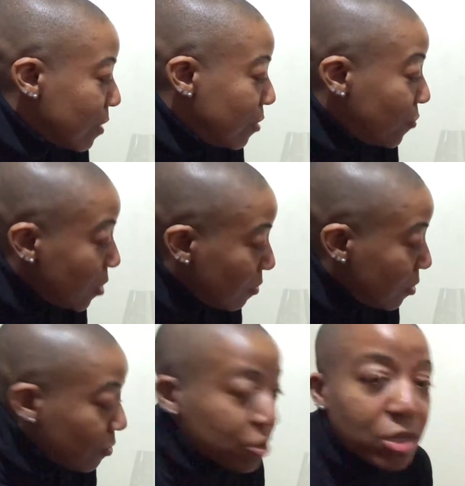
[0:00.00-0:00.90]
If you don't
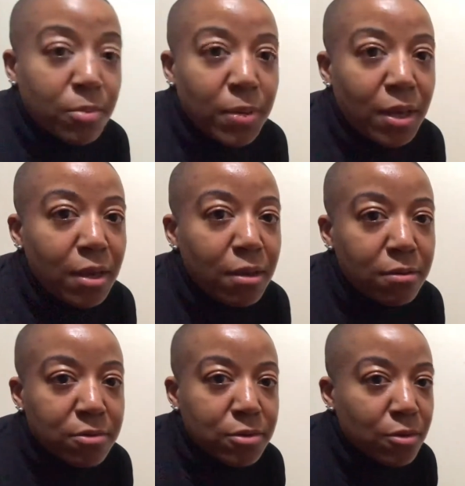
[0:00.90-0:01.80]
know,
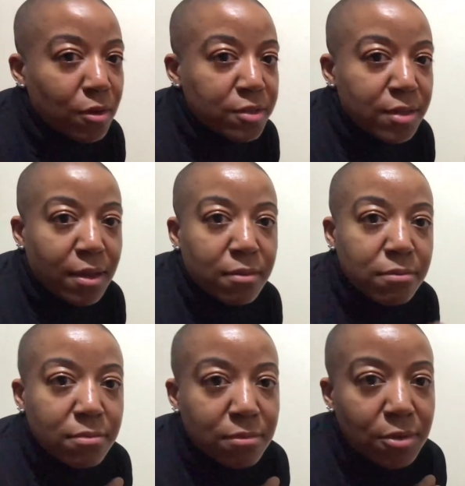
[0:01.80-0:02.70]
champagne starts at,
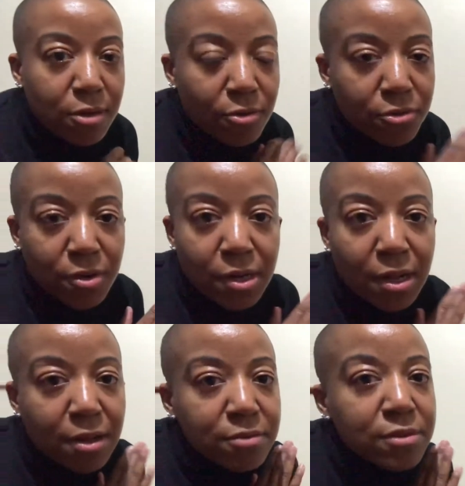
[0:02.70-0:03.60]
you know,
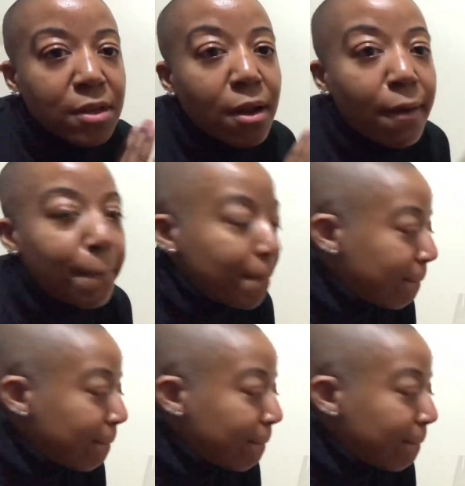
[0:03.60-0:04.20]
$30 and up.